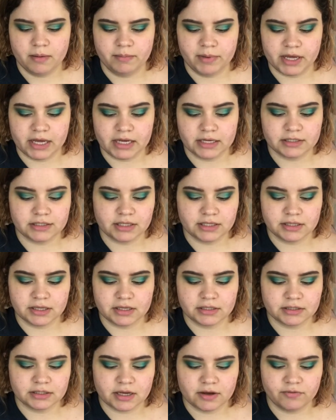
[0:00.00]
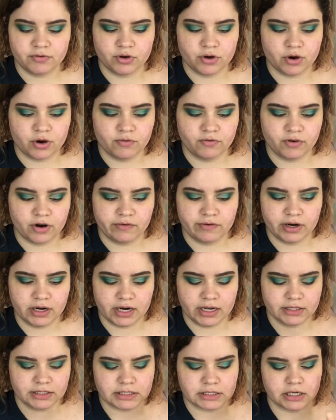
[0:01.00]
because it does give you a very
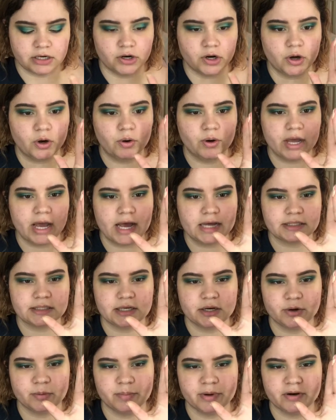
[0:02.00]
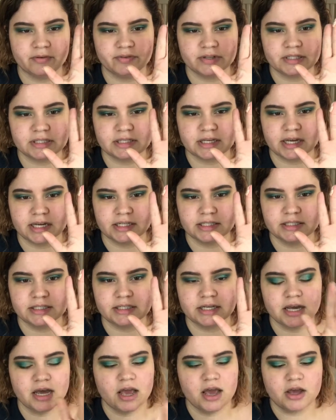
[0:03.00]
nice glow. It has a little bit of a tint,
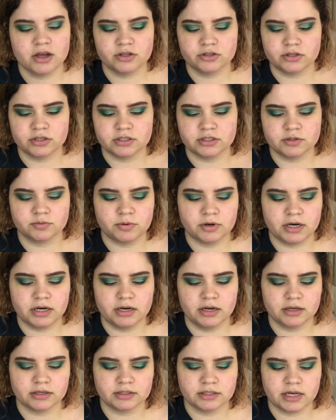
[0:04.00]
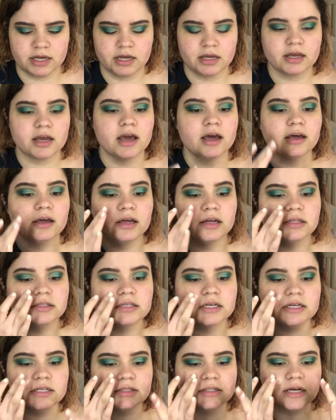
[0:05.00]
so this is what it looks like, and
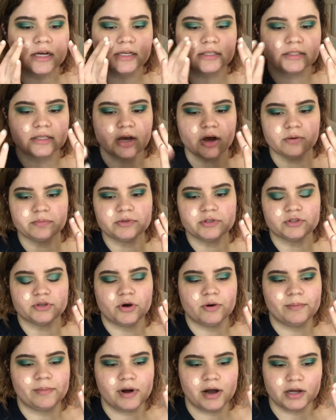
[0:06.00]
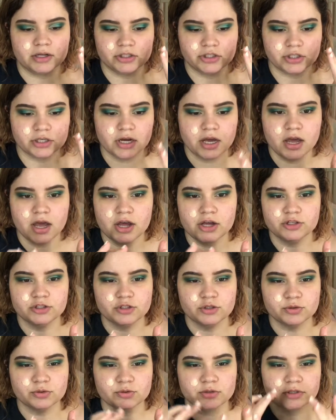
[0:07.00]
it does help so much
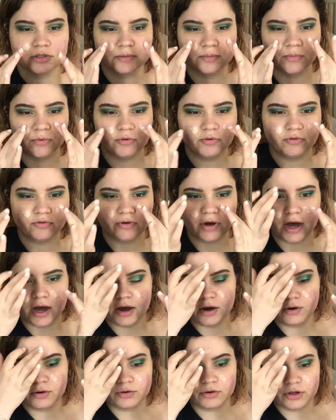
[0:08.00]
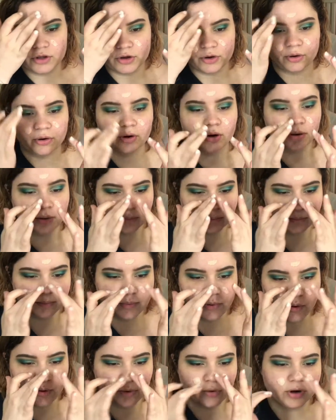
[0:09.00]
to smooth out your
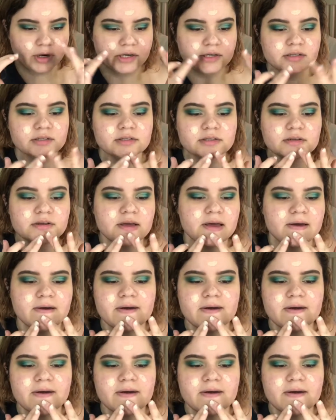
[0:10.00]
pores